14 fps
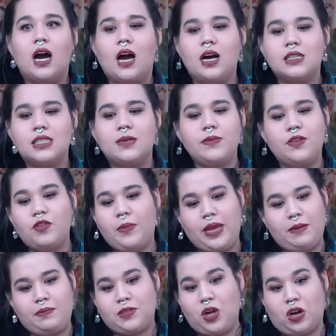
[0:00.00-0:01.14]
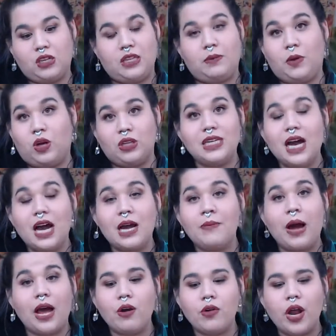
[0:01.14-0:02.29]
Some of you may talk to them all the time.
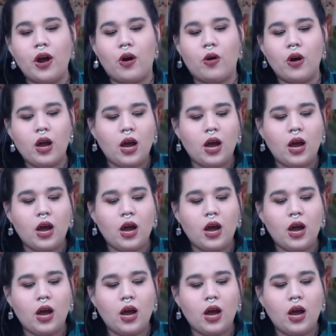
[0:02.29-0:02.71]
I don't know.